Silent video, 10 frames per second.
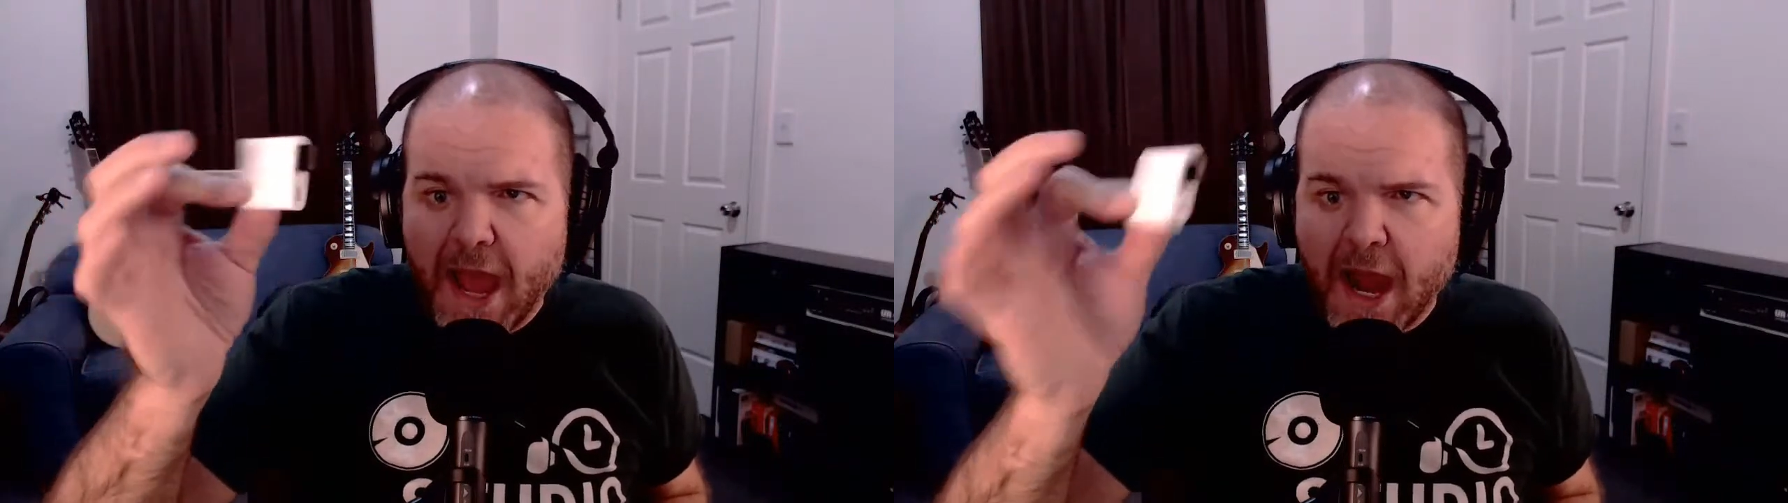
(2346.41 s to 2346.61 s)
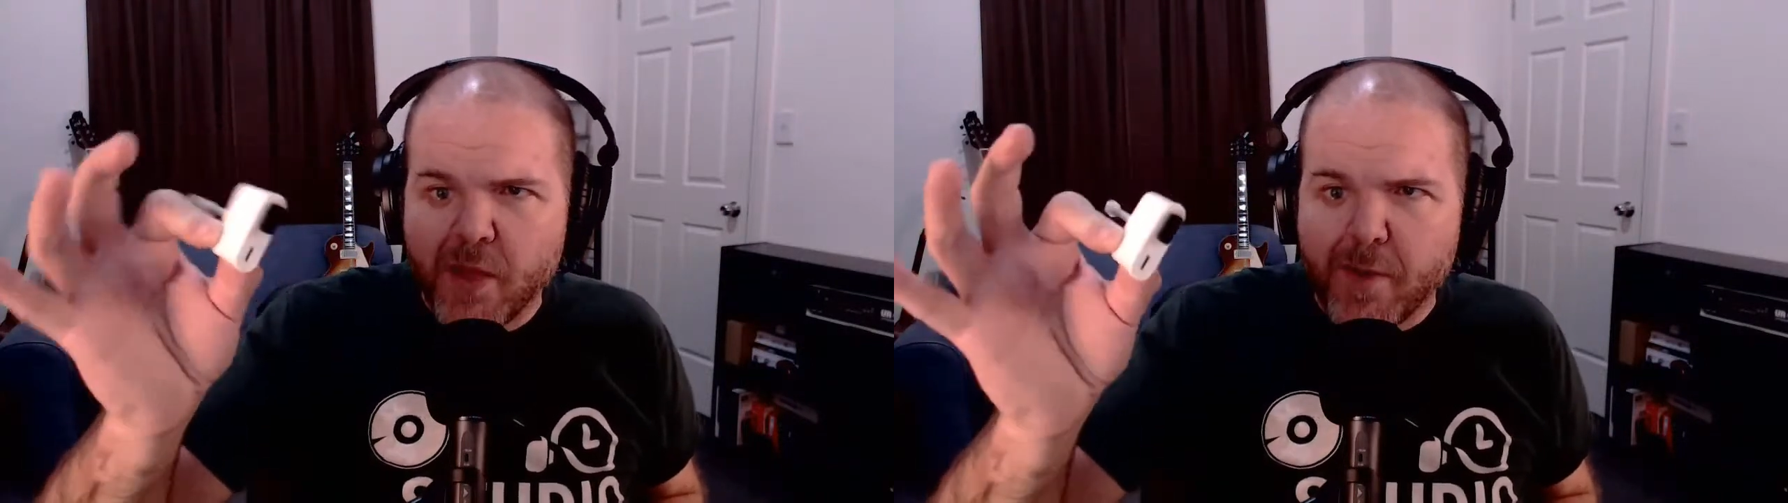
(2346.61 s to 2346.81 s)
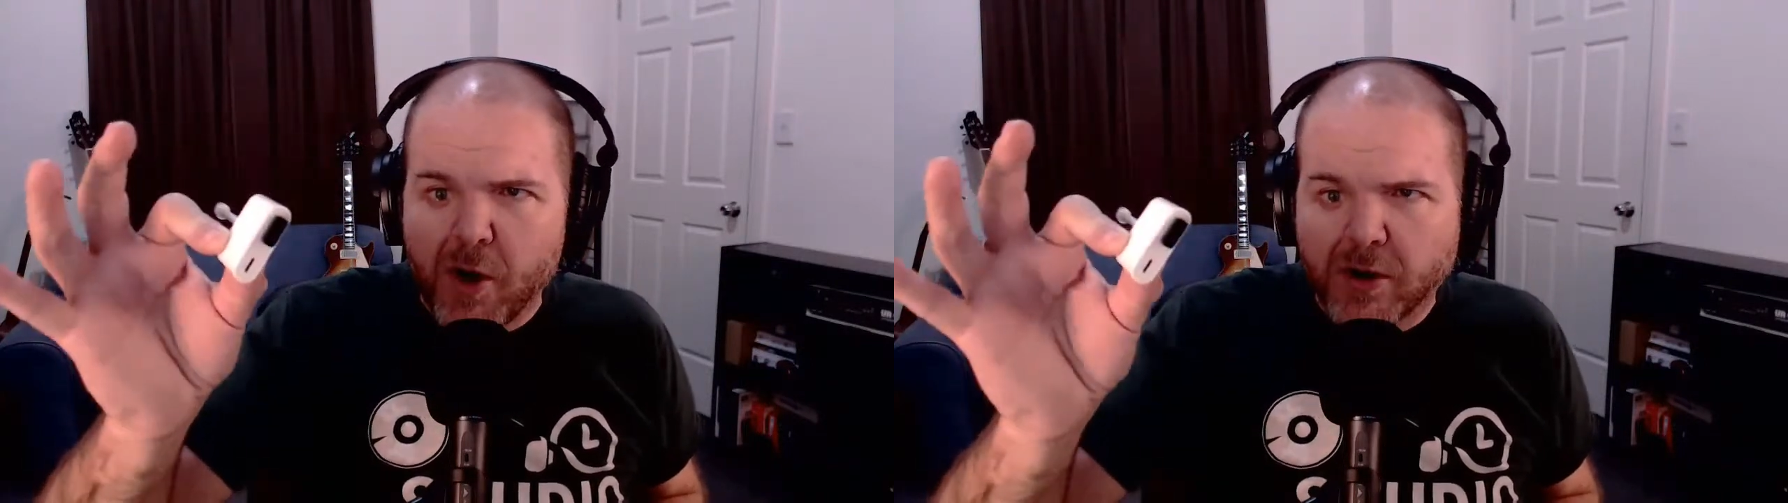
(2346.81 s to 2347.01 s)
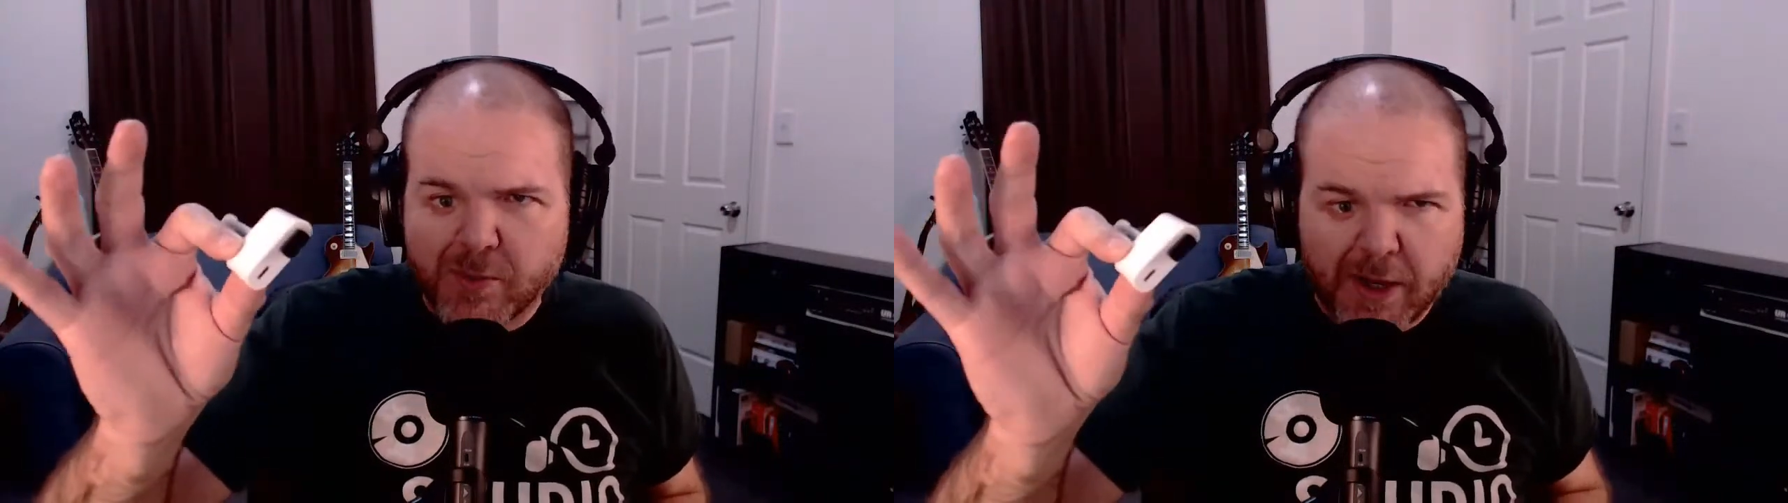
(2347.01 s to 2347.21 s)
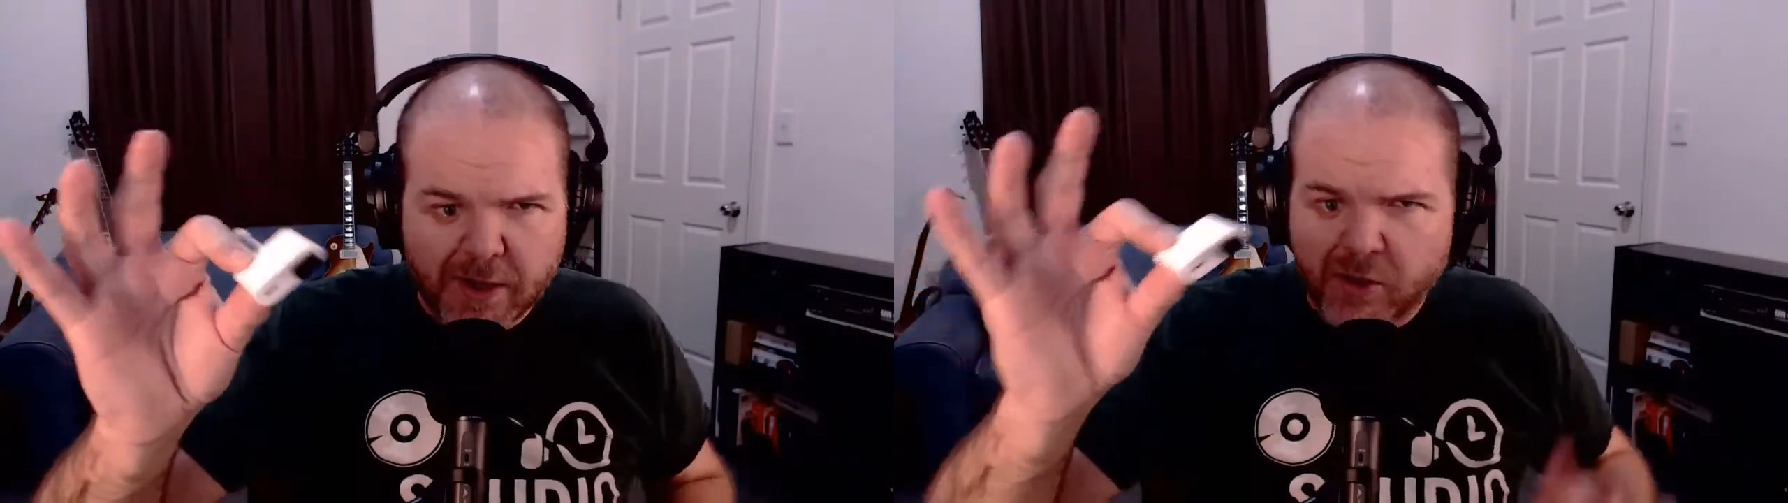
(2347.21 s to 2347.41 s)
Out of the box,
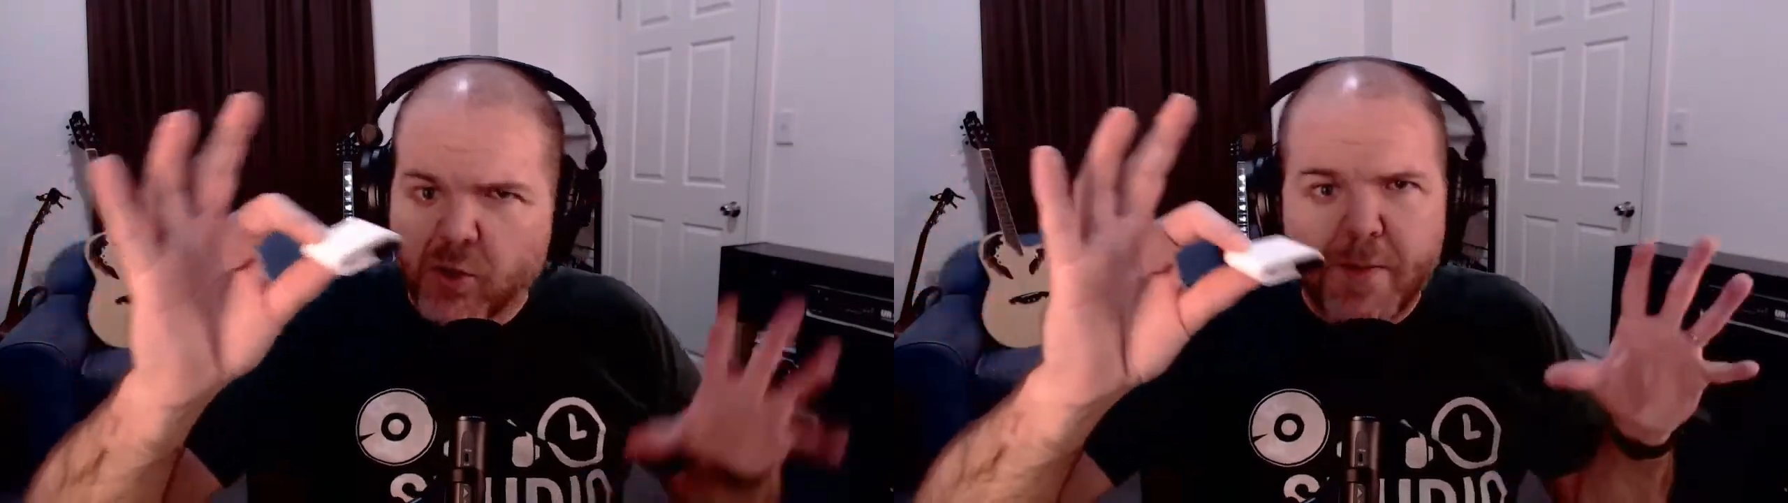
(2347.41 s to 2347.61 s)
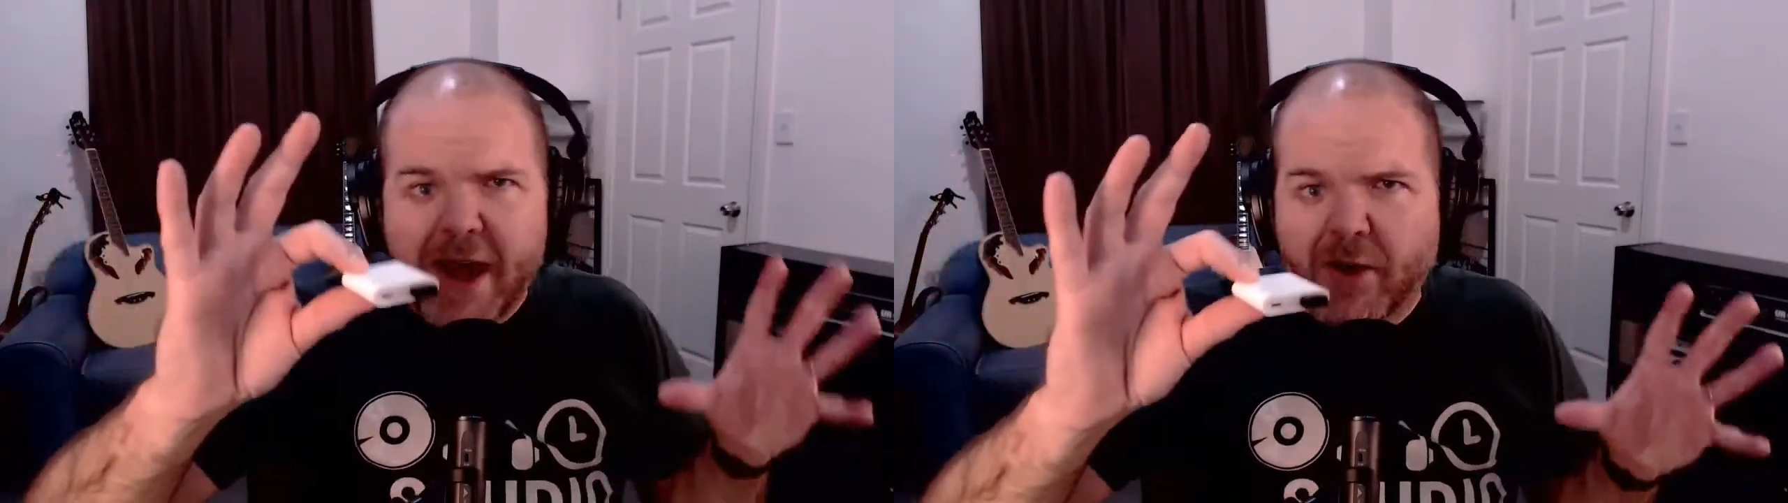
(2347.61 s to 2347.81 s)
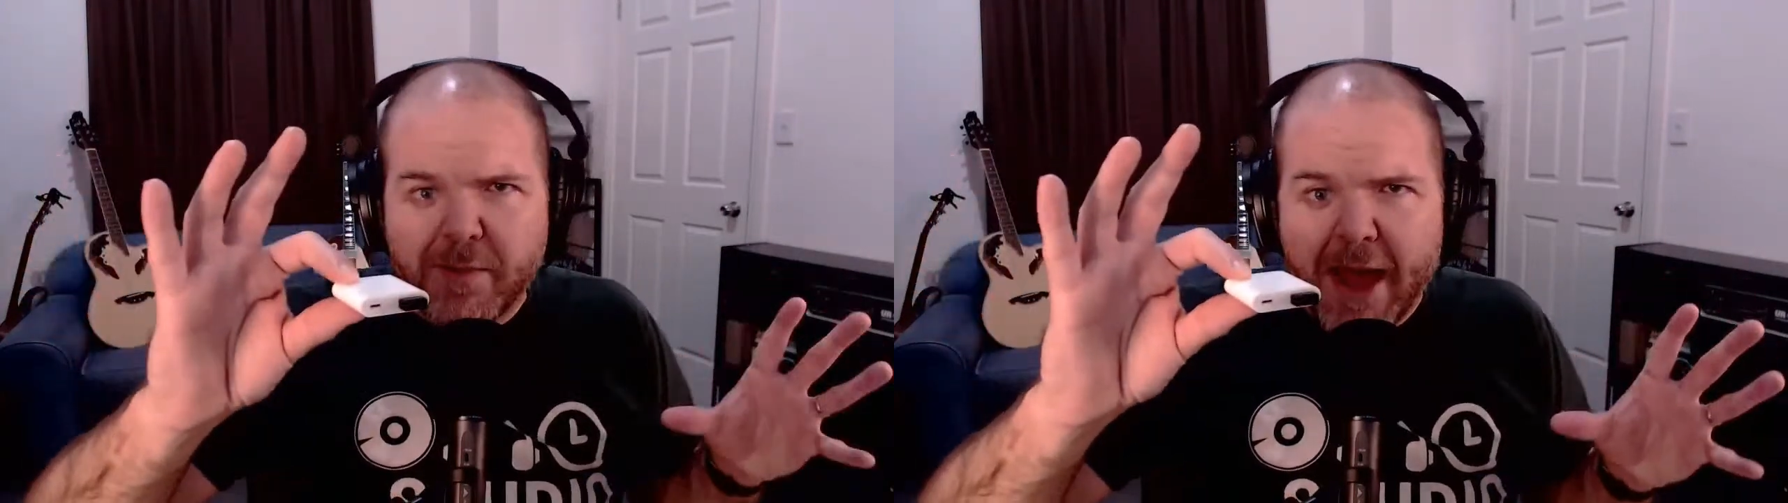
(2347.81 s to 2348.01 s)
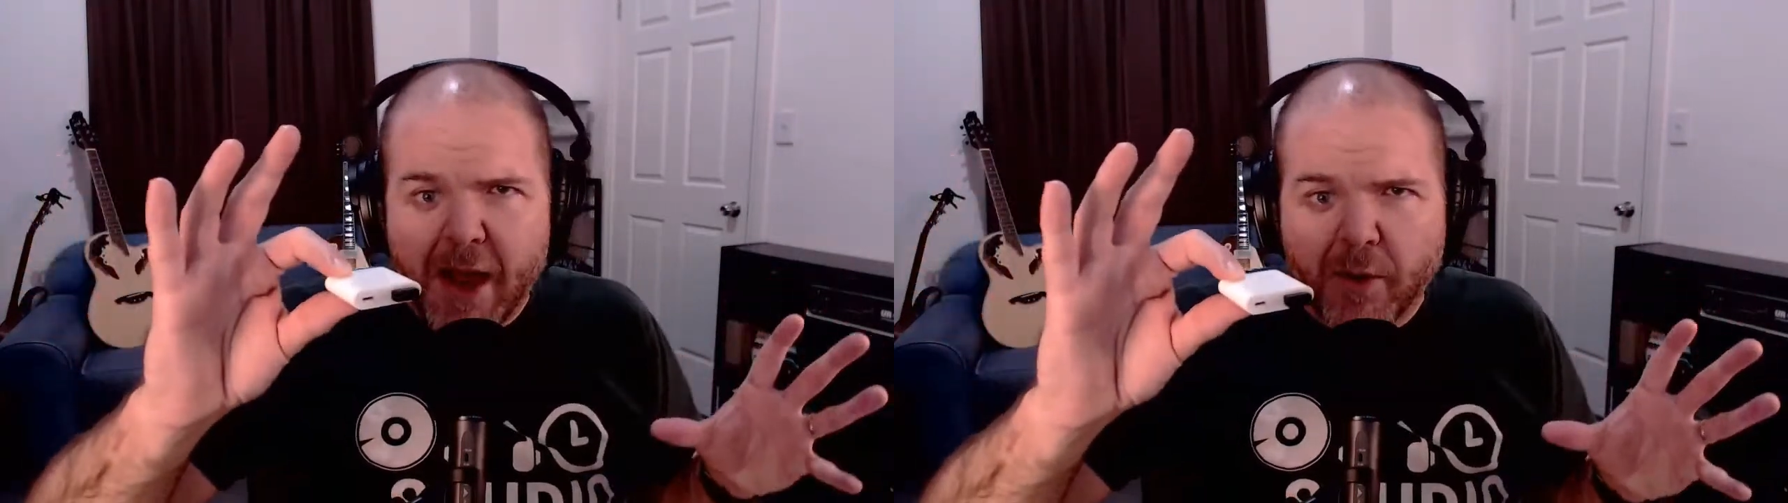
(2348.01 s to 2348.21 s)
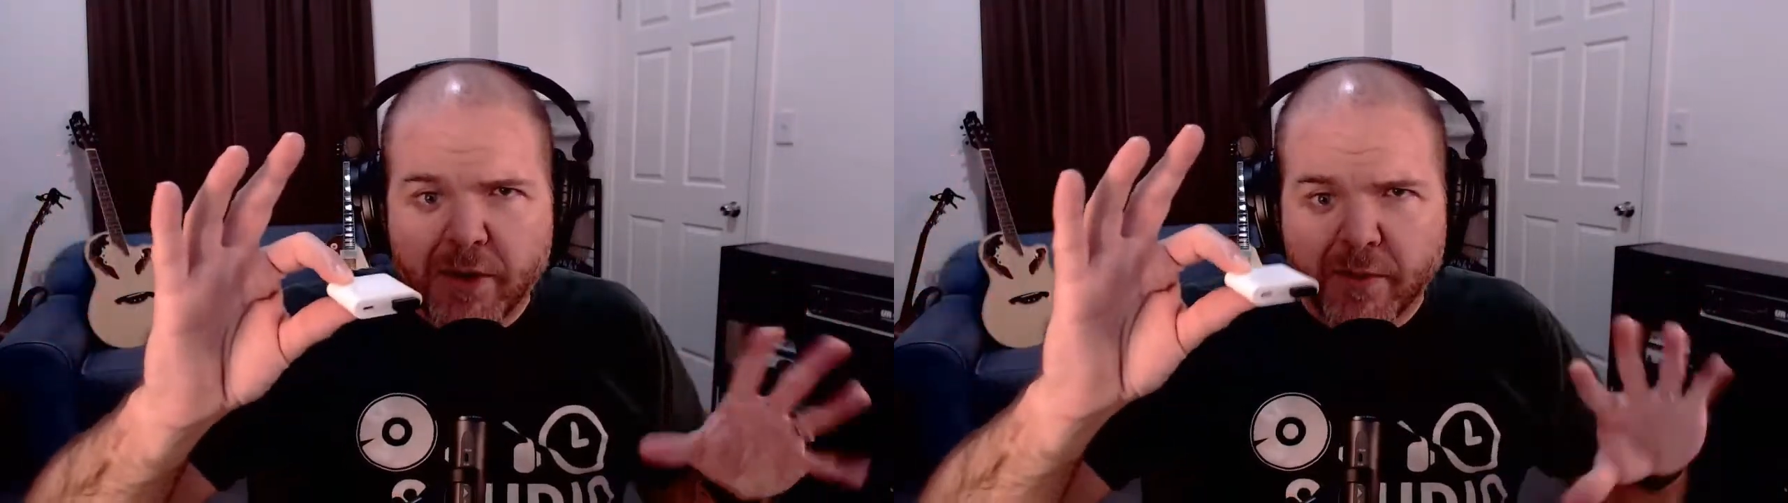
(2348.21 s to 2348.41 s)
because it's all battery
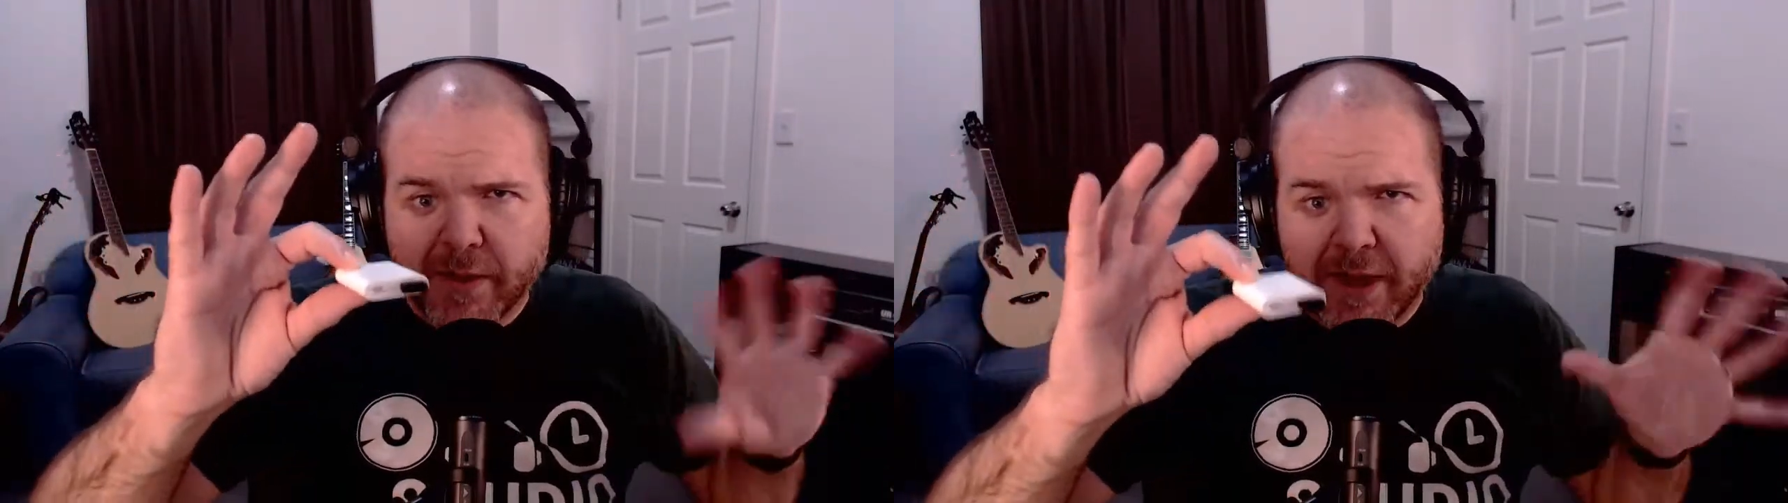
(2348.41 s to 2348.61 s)
powered on